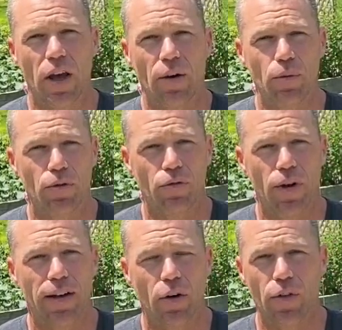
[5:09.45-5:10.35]
and we
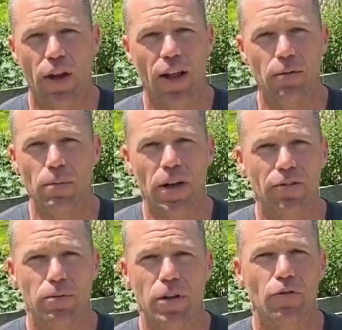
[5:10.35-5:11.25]
find out that it might
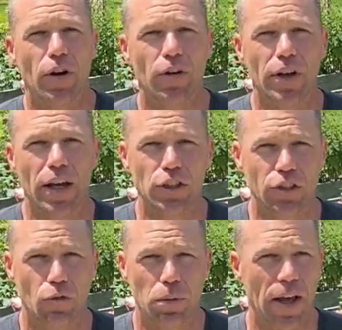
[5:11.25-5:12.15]
even be a
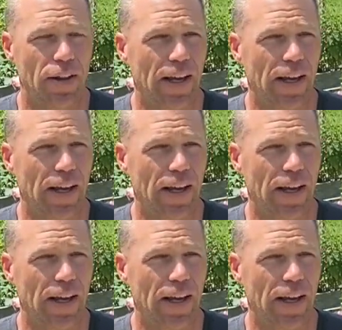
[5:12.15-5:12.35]
variation of a plant,